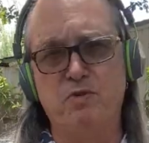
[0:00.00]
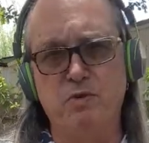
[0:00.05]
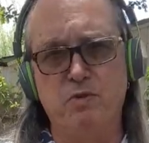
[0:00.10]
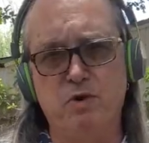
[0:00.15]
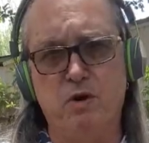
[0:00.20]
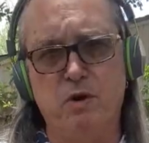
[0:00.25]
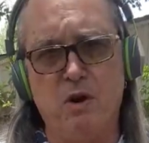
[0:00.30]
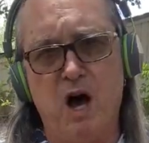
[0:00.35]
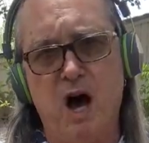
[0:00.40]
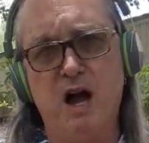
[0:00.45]
through
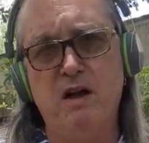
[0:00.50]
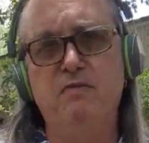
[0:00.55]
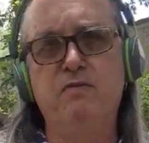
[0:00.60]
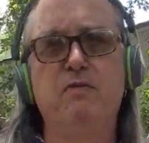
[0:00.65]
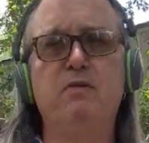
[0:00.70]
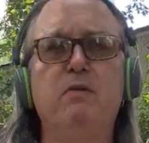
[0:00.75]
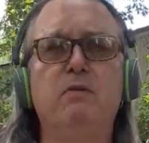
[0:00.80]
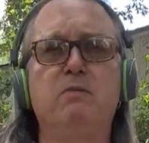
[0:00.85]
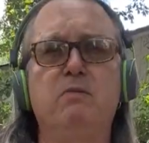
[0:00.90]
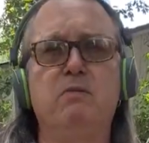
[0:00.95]
their life,
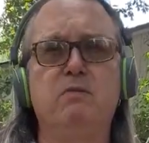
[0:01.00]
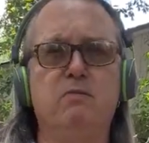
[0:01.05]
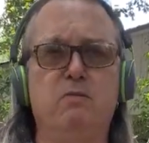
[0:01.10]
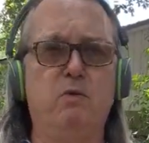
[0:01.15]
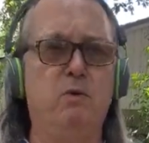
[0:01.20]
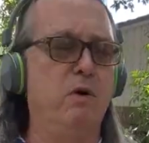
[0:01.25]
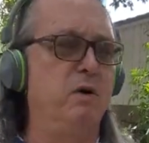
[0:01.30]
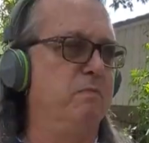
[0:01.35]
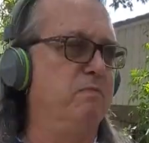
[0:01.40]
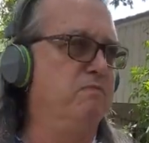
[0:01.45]

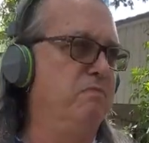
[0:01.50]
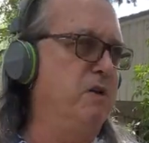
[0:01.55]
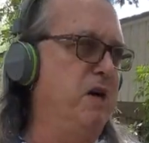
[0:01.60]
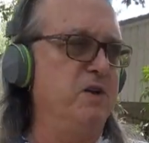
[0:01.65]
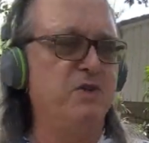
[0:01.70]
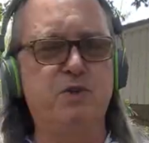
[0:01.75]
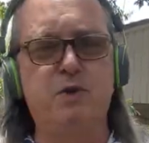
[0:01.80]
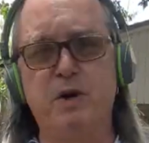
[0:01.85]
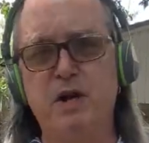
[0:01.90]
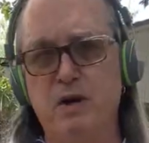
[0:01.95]
or
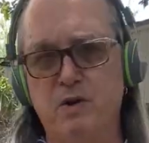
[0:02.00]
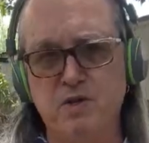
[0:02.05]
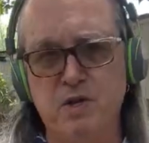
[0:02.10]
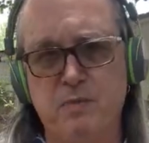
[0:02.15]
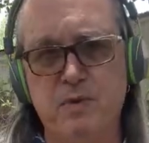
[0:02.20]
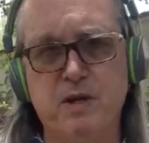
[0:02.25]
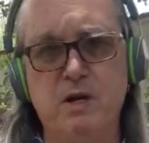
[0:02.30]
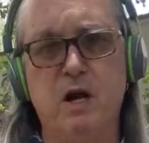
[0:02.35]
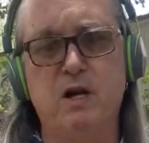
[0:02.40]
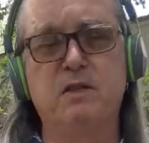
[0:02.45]
history, or
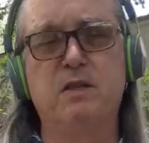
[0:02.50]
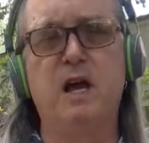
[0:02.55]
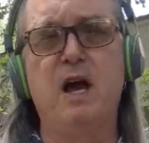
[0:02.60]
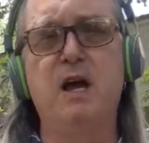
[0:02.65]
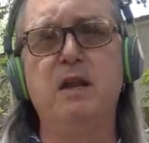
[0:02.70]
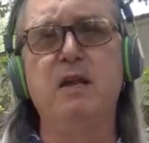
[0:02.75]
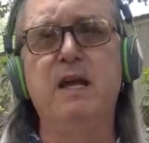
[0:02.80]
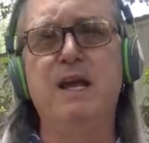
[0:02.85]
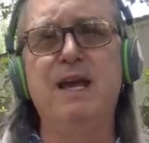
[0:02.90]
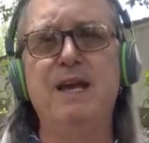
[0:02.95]
something like
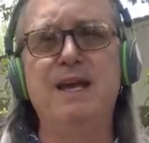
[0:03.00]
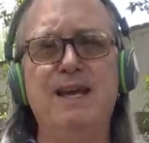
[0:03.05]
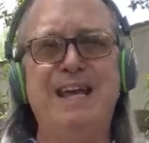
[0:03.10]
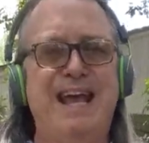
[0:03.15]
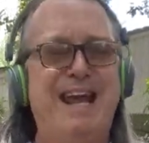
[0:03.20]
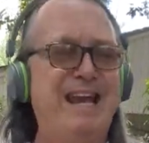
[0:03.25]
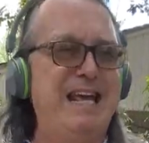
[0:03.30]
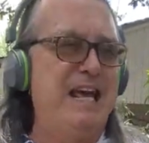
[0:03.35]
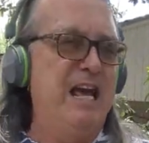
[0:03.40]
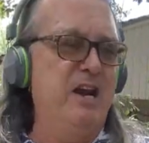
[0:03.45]
that.
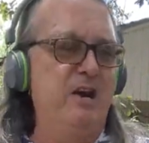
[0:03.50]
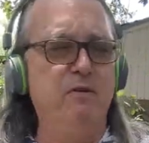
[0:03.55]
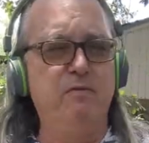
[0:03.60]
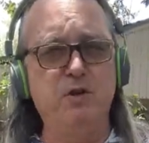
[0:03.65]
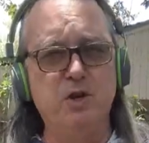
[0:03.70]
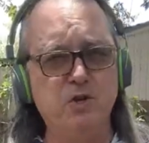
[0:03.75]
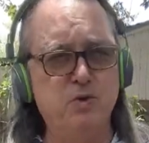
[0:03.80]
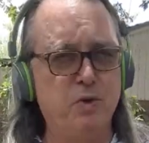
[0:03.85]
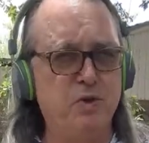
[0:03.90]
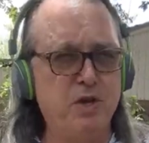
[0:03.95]
Any
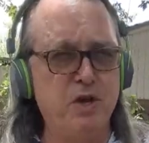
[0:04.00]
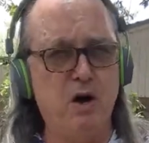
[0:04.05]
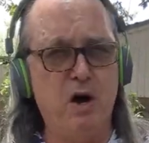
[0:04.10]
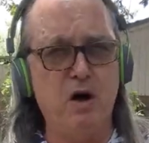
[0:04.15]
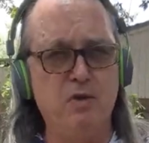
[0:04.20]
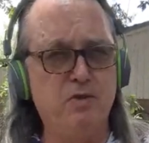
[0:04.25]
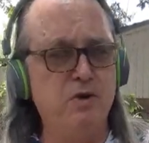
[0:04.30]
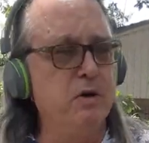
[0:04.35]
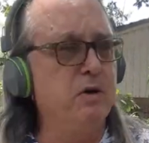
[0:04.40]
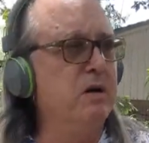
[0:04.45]
interviews with the
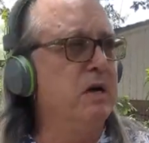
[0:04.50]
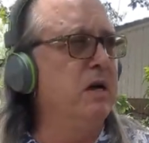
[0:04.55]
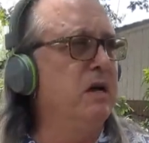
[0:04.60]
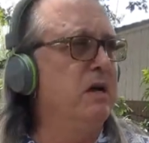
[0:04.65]
author.